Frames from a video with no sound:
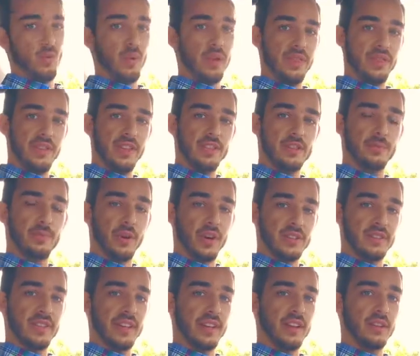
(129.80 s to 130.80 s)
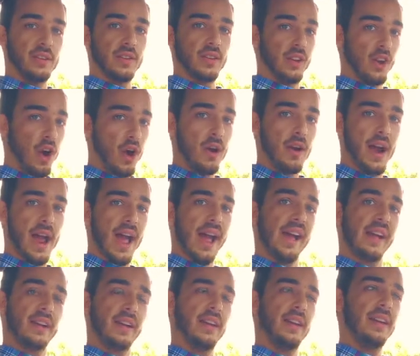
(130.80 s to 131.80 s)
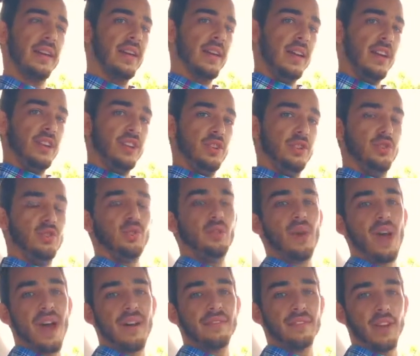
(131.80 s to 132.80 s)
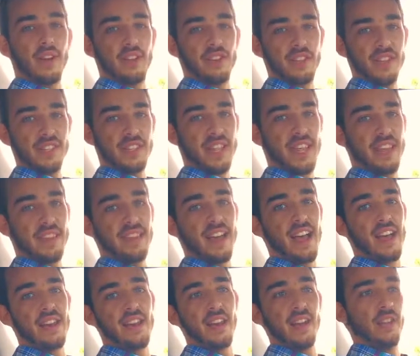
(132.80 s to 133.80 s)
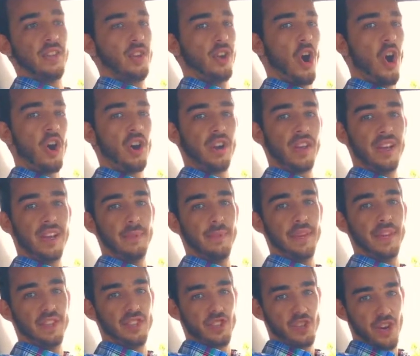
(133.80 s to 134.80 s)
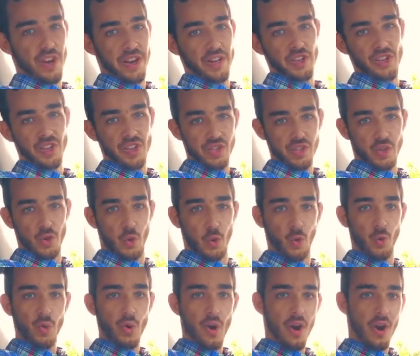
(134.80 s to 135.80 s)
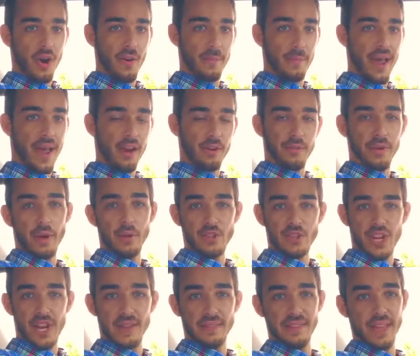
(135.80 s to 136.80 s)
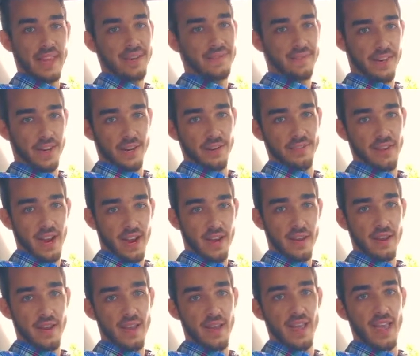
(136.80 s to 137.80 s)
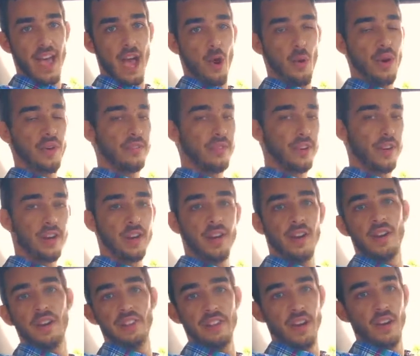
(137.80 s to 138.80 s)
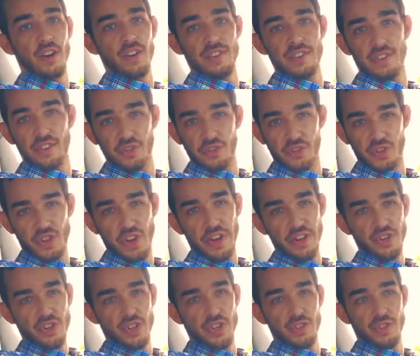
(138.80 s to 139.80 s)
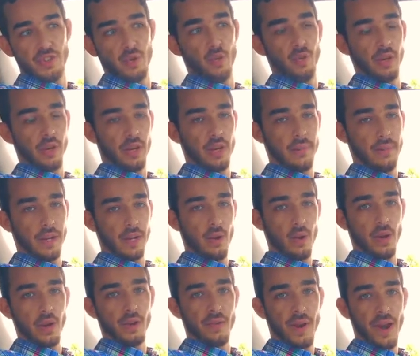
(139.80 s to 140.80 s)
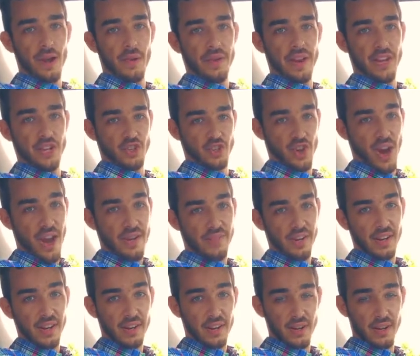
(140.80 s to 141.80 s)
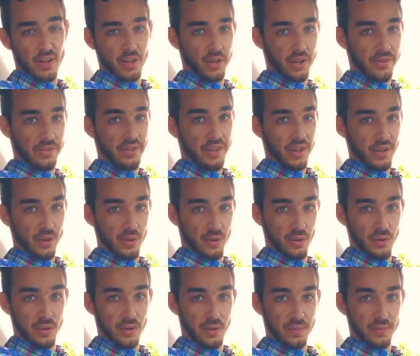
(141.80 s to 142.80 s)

with this particular car hack, you do have to understand that there are going to be strangers who are background checked and verified. However, they are still strangers who are going to be going around and driving your vehicle,